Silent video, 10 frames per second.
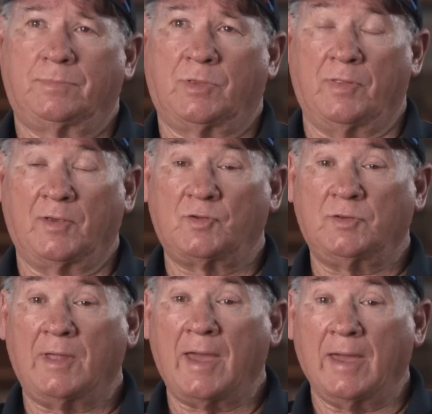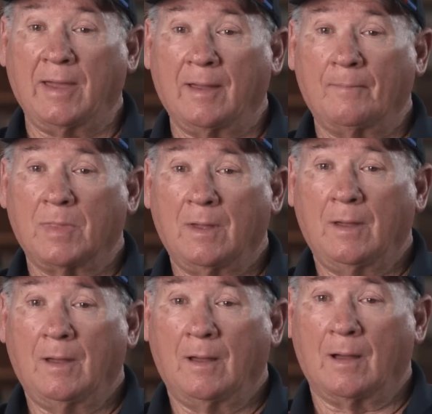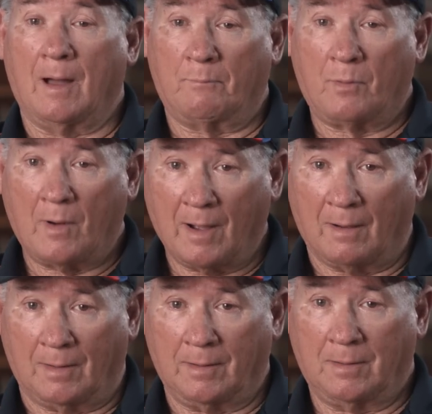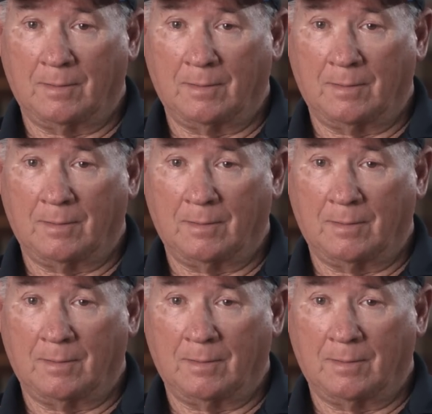To this day, I'm proud